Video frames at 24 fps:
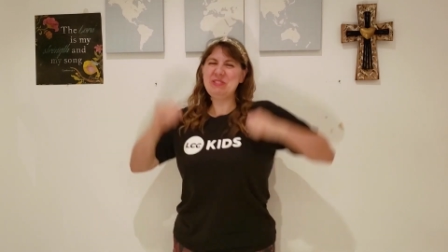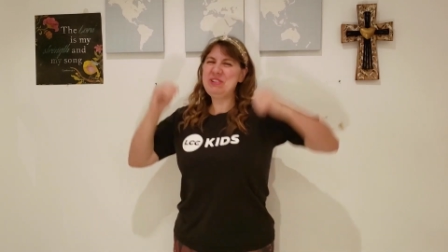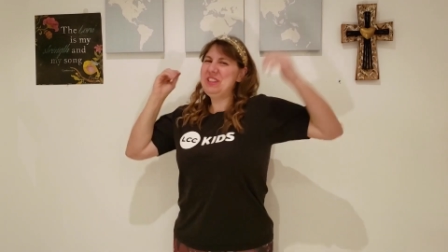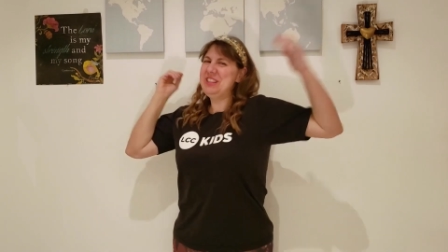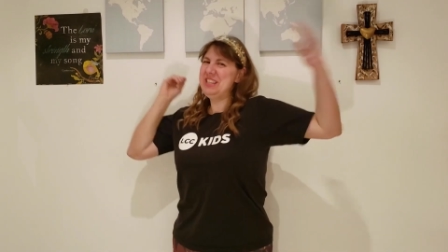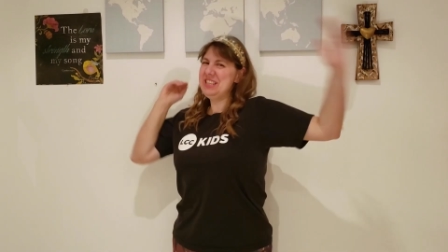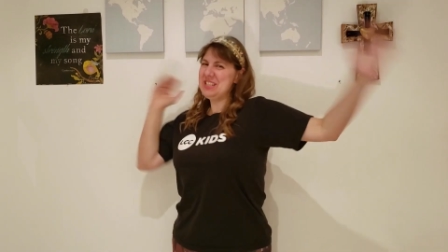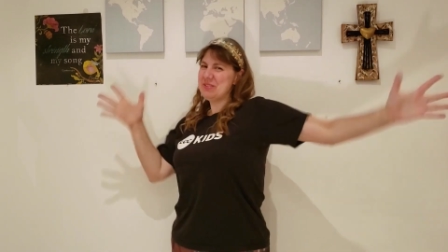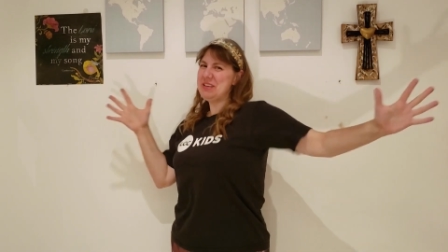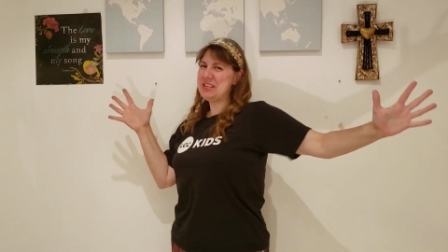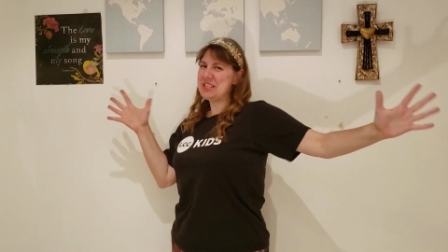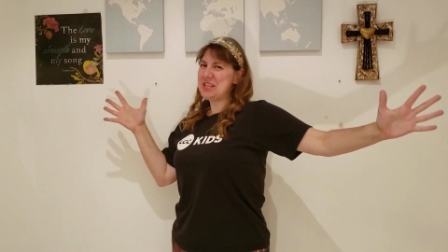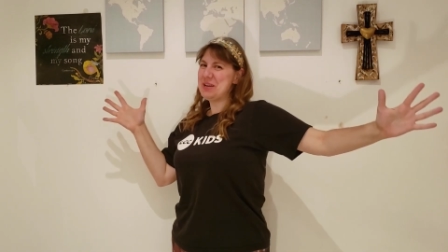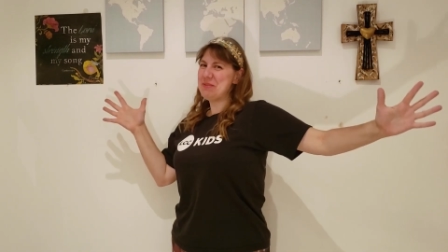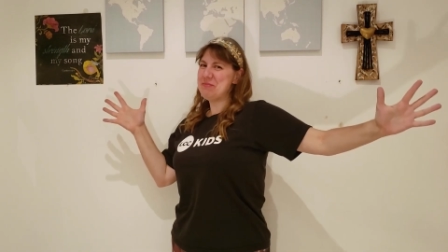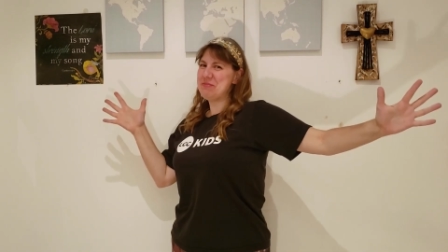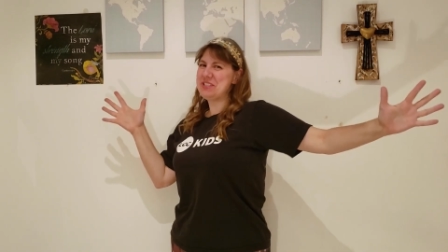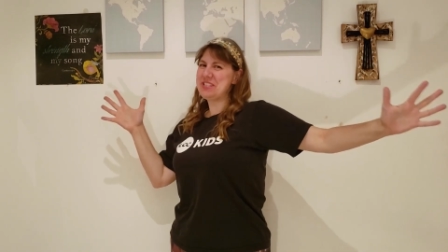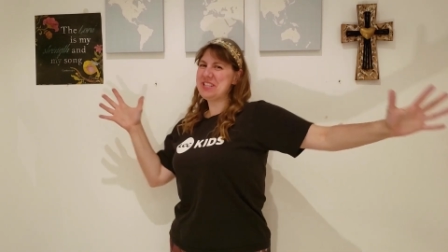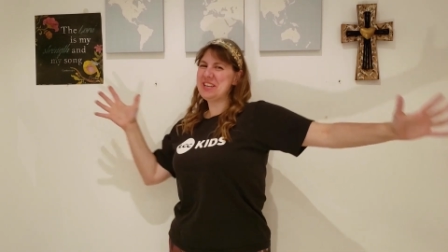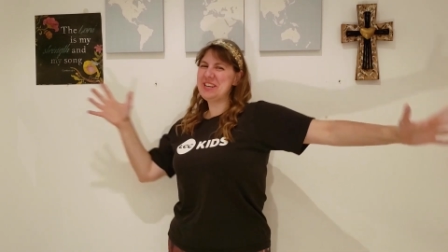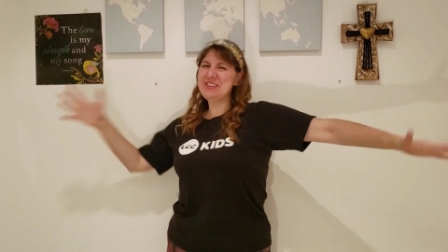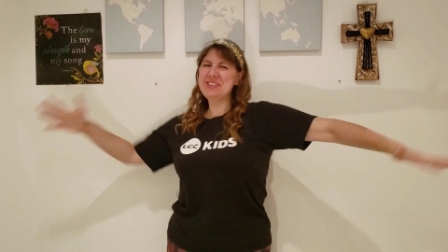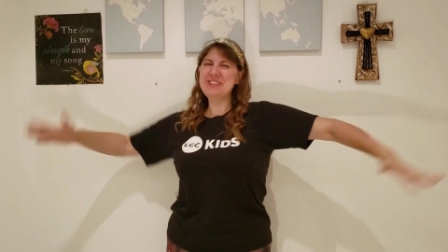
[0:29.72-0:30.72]
with this week's
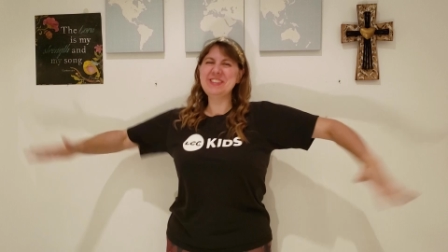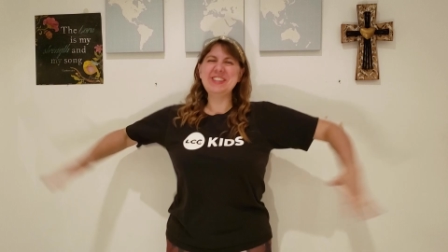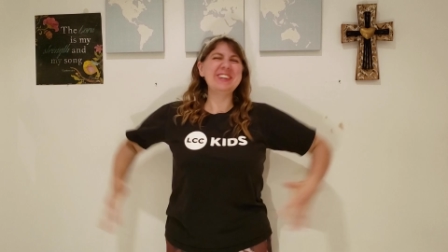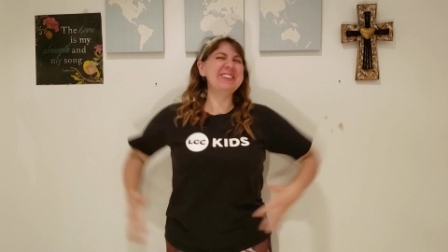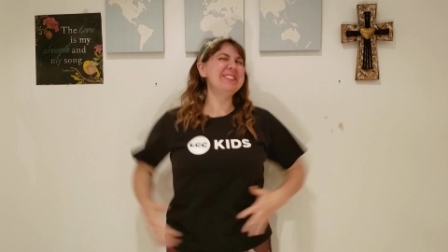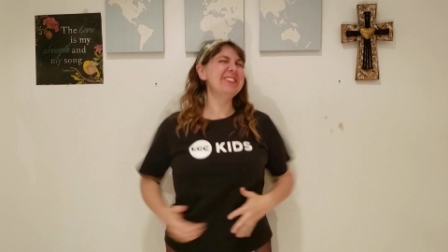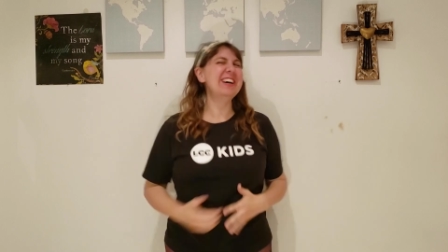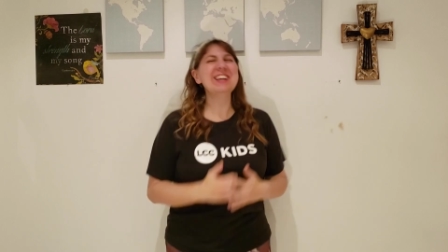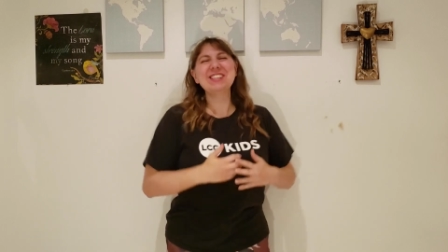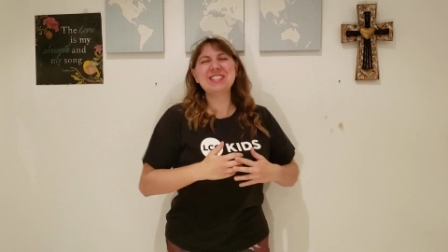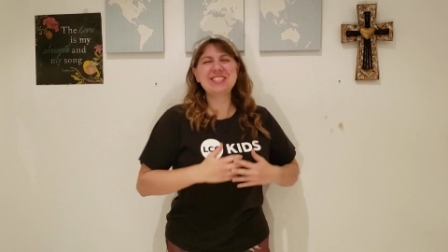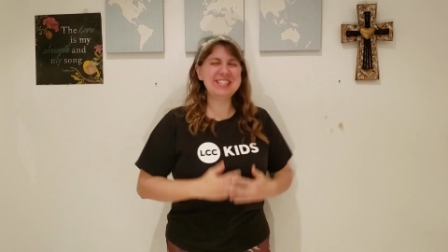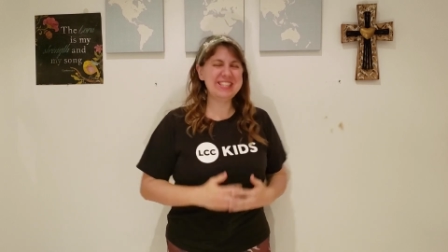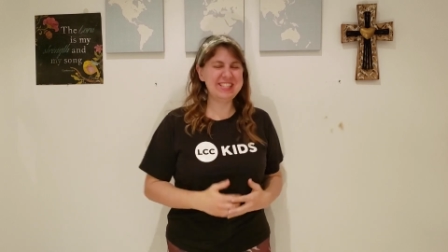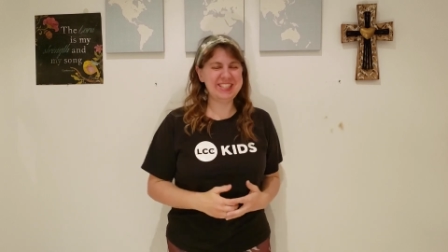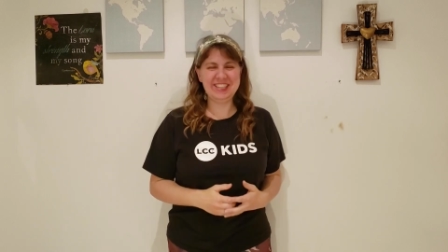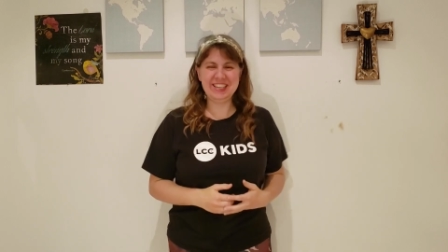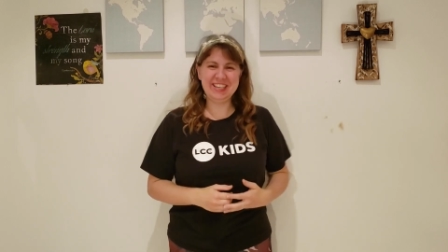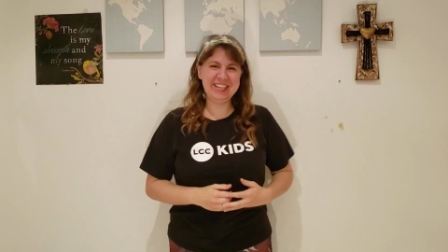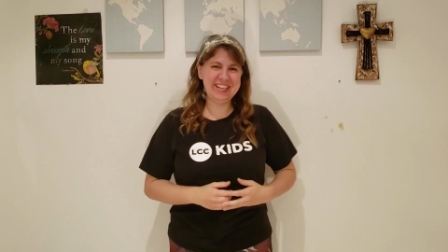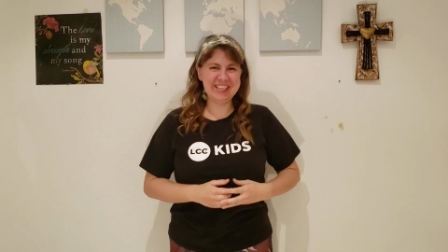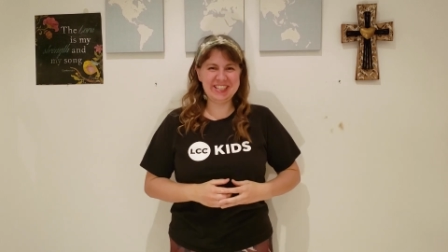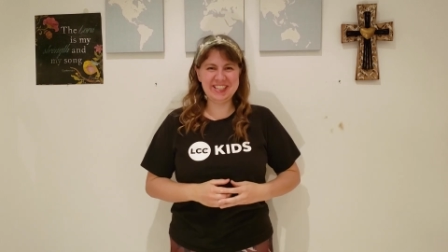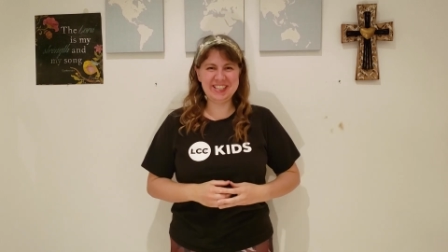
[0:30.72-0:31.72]
episode of
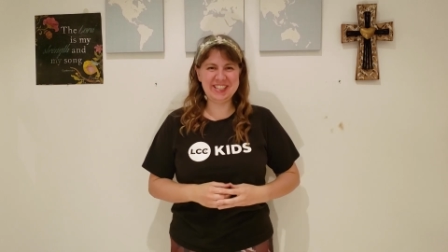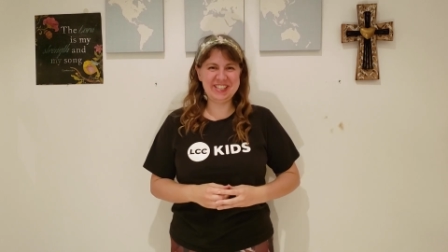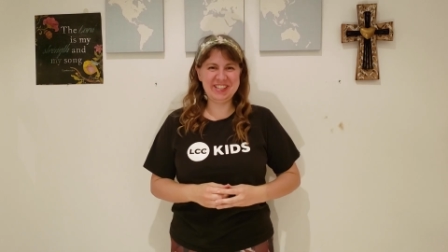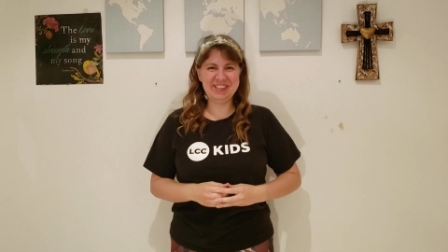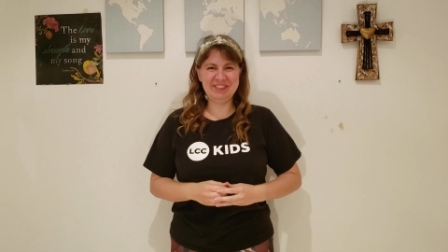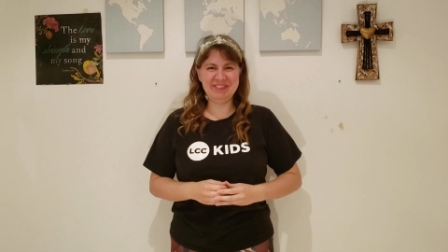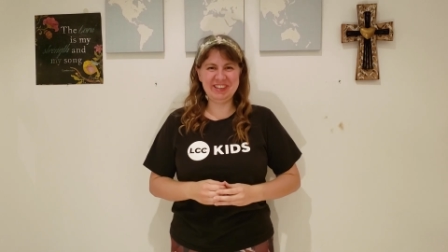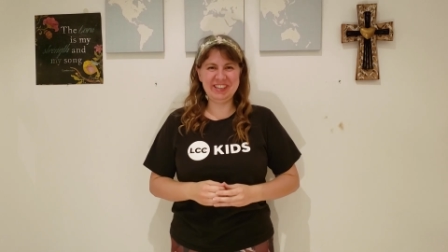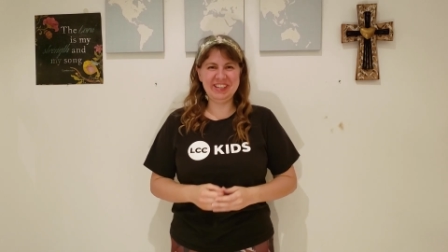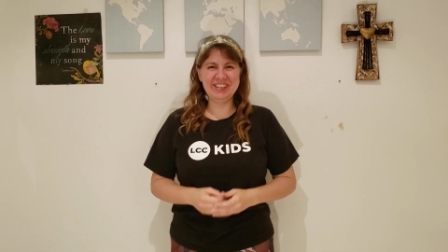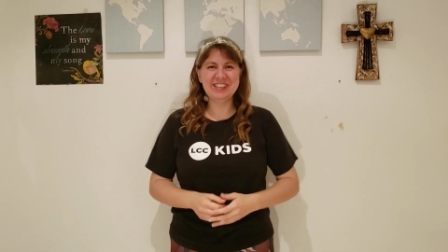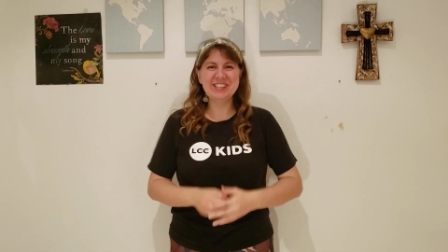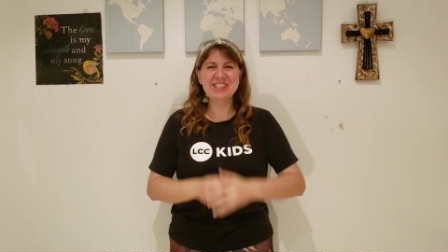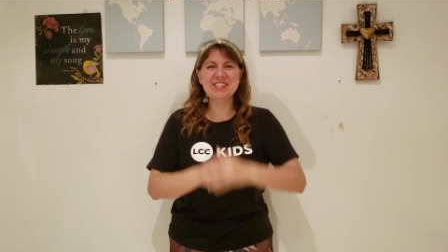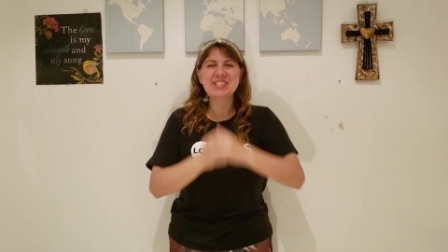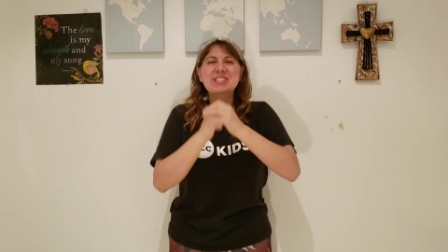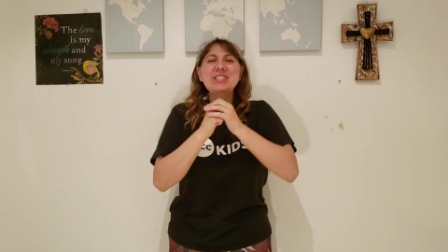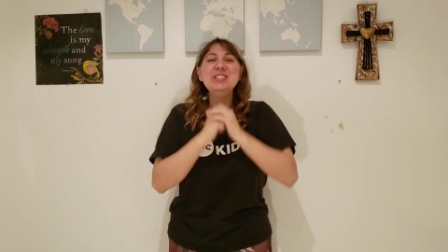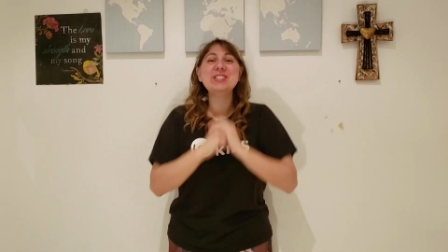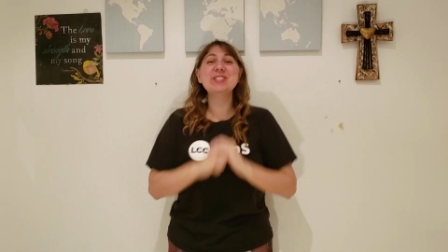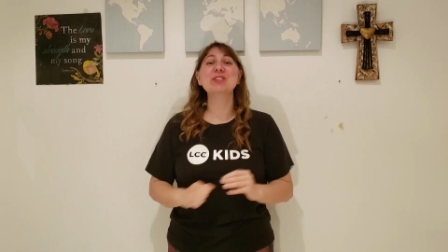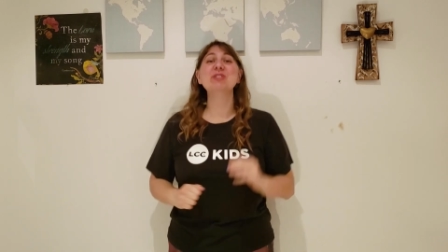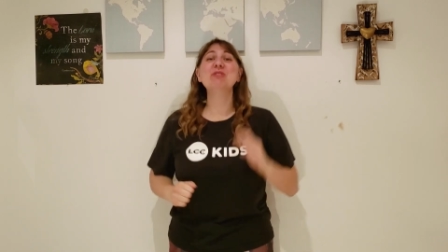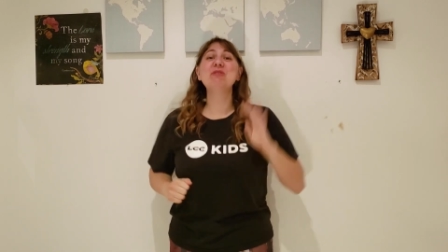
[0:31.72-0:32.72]
LCC Kids TV,
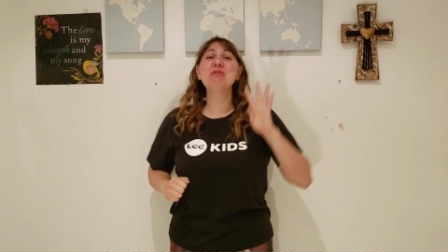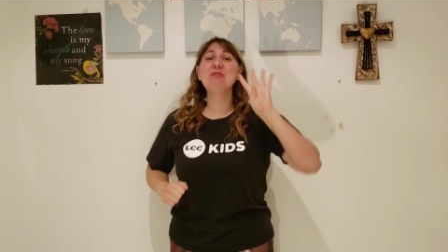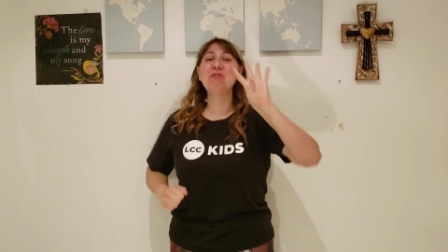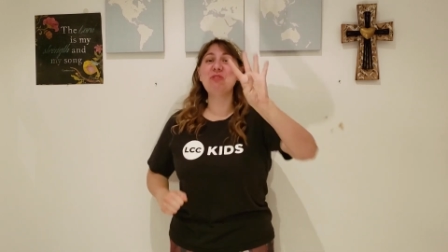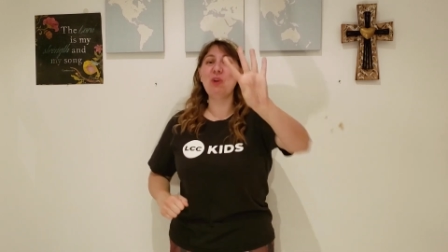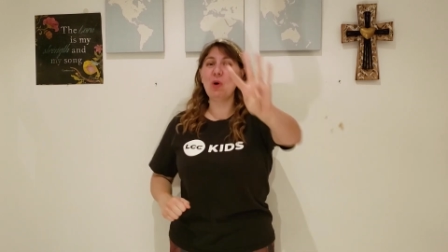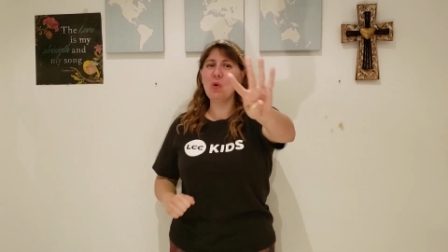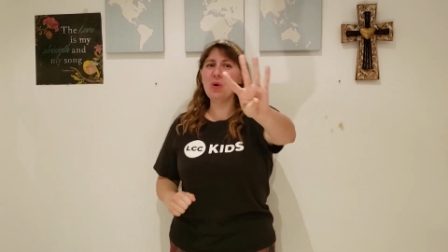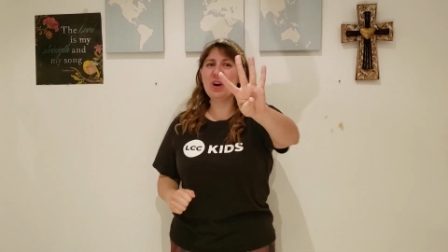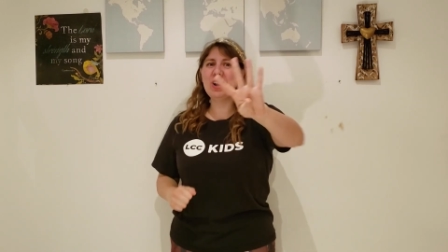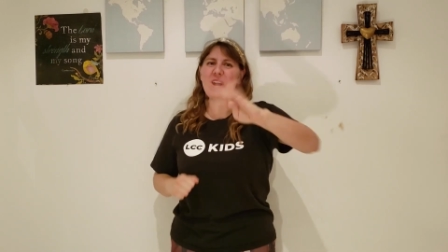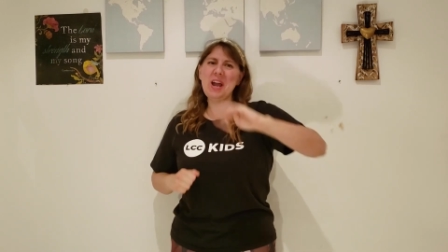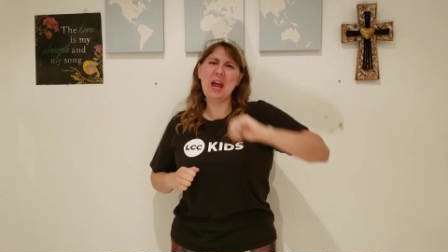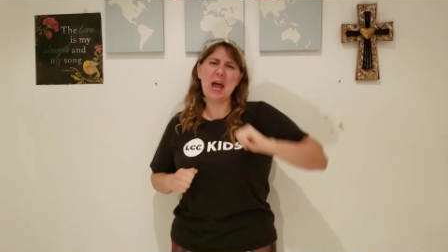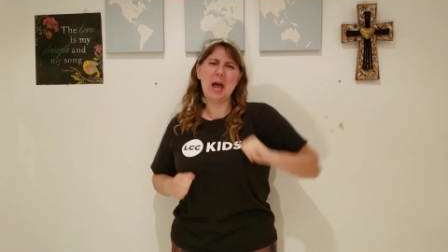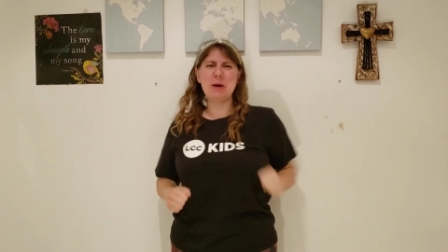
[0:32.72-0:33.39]
Season 4,